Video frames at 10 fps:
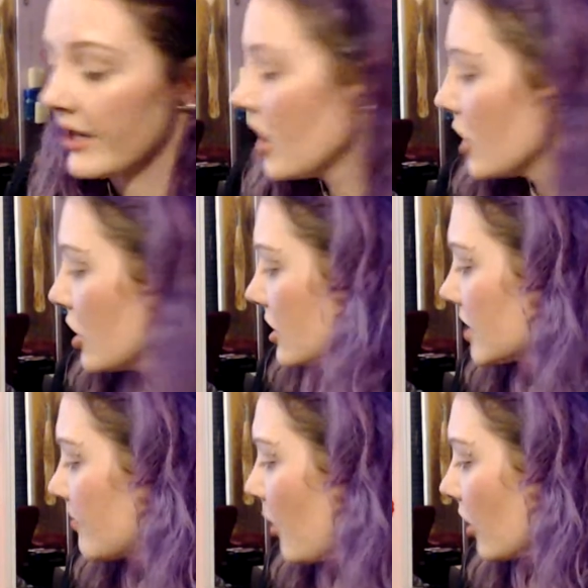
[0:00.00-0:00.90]
like,
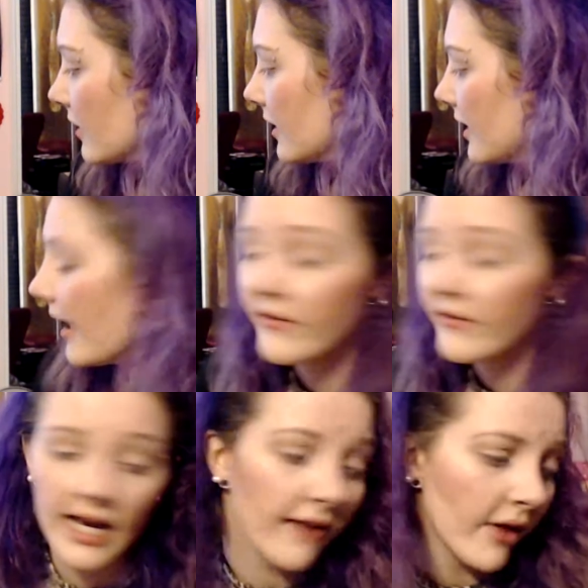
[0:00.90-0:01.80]
sparkly. I
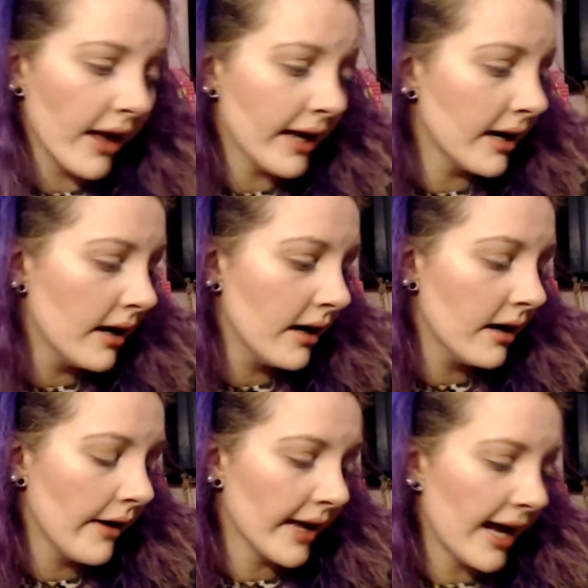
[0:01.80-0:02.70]
even have, like,
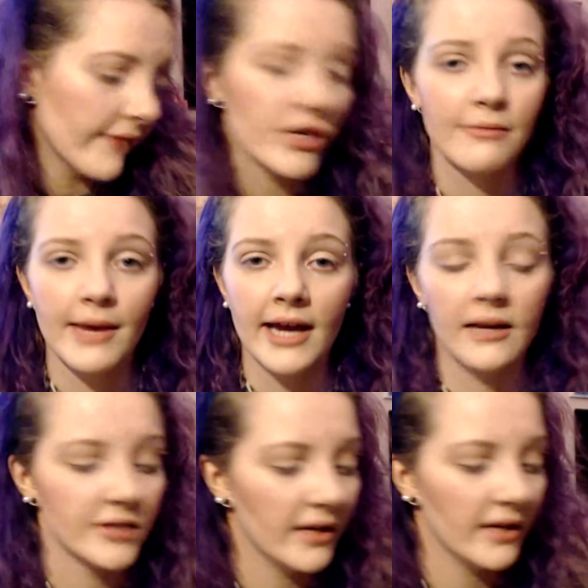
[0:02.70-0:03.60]
I think I have 2
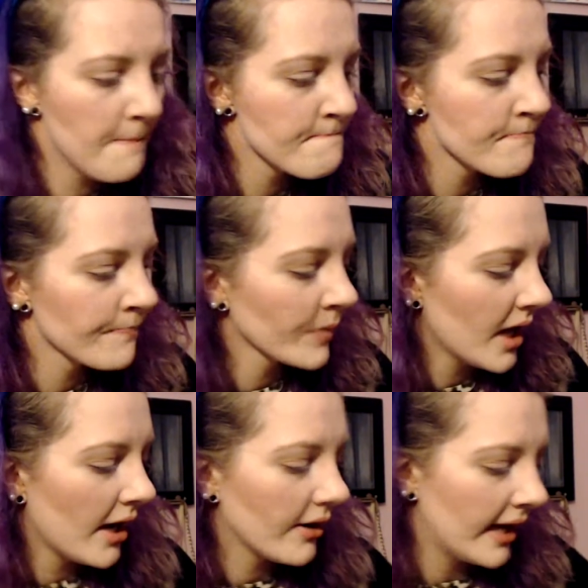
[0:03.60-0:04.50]
backups of it.
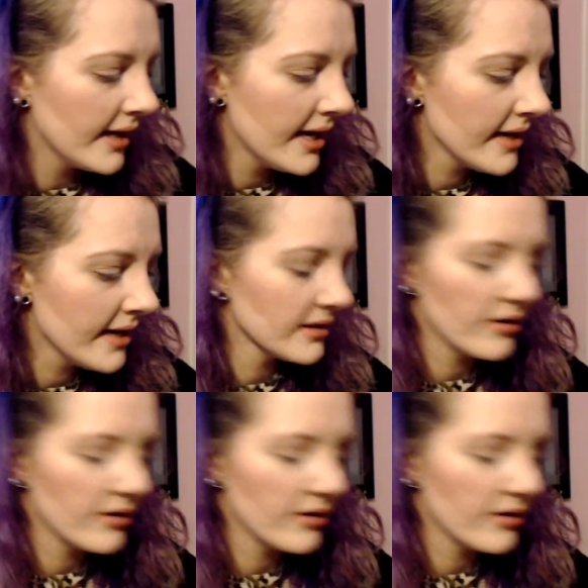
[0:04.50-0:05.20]
Okay, next,